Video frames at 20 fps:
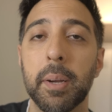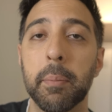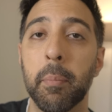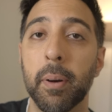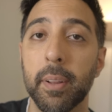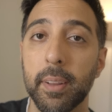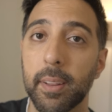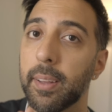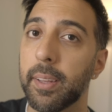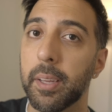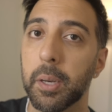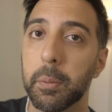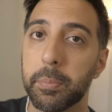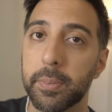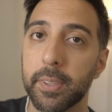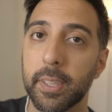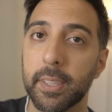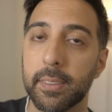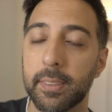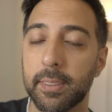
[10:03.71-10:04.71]
monthly
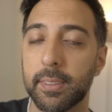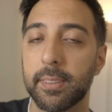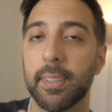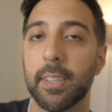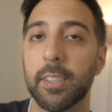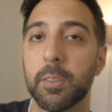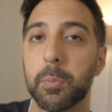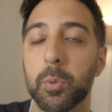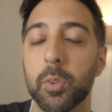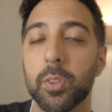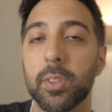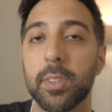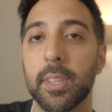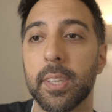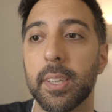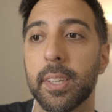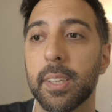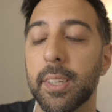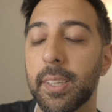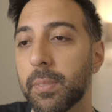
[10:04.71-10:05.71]
updates, as per
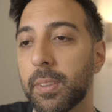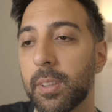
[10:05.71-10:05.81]
se,